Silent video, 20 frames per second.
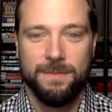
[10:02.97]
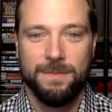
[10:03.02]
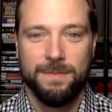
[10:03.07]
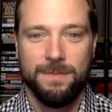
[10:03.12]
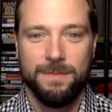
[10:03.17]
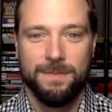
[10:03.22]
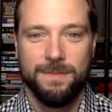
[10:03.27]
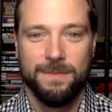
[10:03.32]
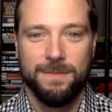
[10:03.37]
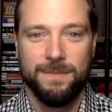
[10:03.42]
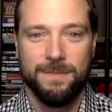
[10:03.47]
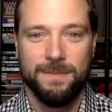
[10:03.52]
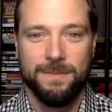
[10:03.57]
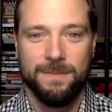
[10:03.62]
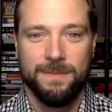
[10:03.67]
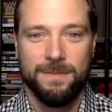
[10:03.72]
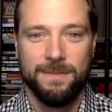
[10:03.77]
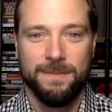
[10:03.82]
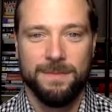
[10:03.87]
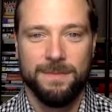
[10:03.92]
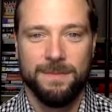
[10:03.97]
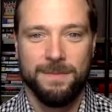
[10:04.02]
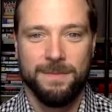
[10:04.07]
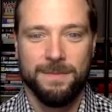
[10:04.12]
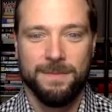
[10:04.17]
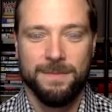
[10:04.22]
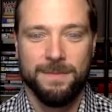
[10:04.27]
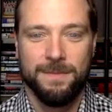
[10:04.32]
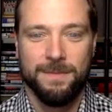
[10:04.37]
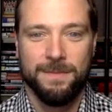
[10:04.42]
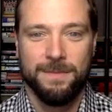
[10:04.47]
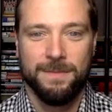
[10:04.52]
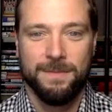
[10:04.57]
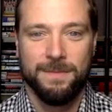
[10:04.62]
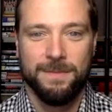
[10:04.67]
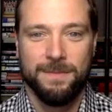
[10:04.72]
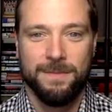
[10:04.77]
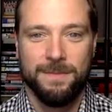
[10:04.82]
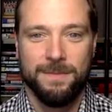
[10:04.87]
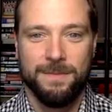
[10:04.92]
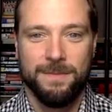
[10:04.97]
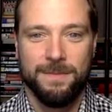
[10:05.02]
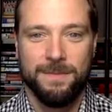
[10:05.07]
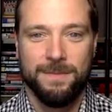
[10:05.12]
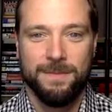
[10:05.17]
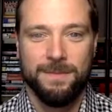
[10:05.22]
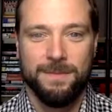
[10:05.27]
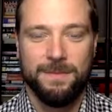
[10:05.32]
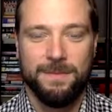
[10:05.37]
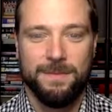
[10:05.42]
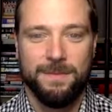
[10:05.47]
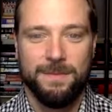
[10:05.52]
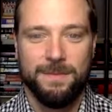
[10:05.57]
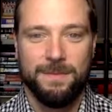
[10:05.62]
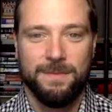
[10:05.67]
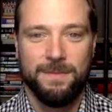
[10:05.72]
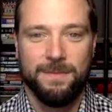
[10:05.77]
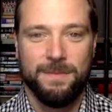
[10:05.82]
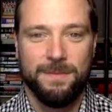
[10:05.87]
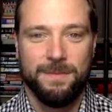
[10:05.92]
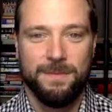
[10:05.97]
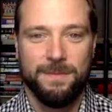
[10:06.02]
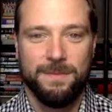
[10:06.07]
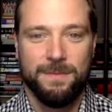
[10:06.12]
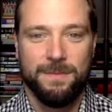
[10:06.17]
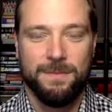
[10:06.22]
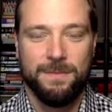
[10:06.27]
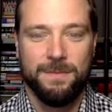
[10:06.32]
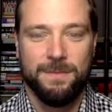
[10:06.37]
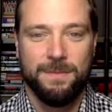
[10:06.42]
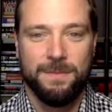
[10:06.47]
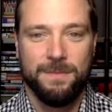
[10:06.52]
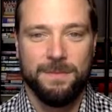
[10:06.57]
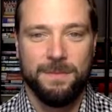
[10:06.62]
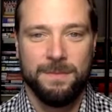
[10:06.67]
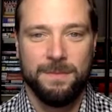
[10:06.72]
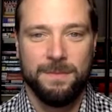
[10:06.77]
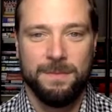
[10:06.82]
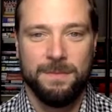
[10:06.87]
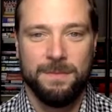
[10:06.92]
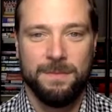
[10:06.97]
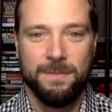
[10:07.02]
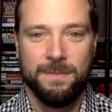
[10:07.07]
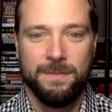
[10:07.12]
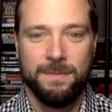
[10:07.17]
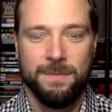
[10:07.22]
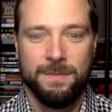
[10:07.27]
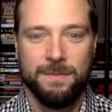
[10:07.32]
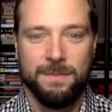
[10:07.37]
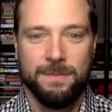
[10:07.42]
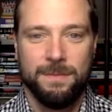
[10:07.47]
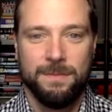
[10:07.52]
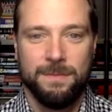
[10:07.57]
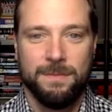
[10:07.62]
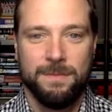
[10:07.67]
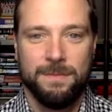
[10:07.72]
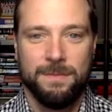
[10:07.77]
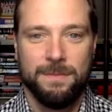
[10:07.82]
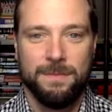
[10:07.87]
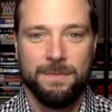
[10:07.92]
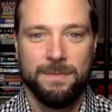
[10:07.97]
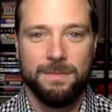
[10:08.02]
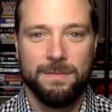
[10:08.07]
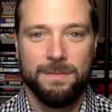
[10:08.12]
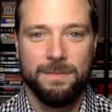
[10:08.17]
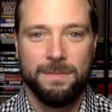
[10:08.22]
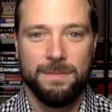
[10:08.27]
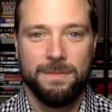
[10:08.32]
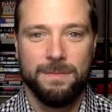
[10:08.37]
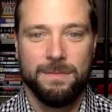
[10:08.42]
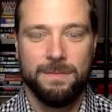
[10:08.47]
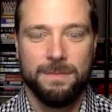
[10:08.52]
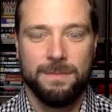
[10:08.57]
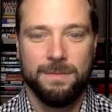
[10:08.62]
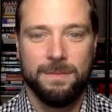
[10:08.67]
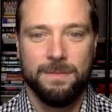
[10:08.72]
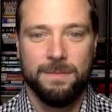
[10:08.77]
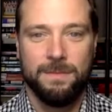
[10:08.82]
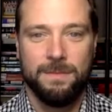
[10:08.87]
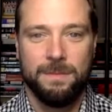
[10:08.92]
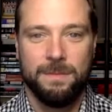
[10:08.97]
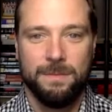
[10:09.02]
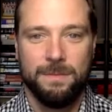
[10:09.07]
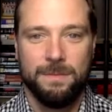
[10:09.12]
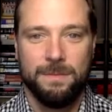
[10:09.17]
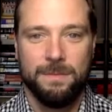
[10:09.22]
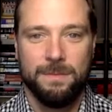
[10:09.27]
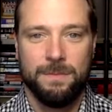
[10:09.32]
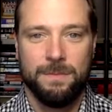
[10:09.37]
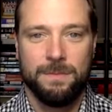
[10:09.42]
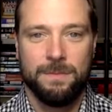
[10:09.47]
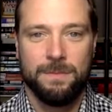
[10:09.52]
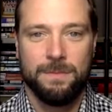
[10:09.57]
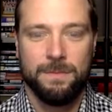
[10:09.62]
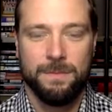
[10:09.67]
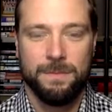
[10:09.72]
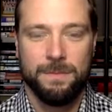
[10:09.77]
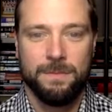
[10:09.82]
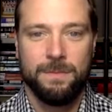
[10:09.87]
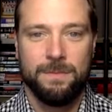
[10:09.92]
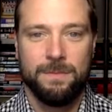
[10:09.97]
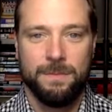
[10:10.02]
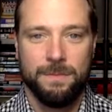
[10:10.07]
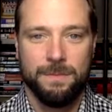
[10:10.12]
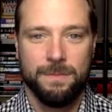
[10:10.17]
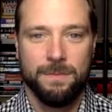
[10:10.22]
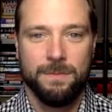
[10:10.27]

(not speaking)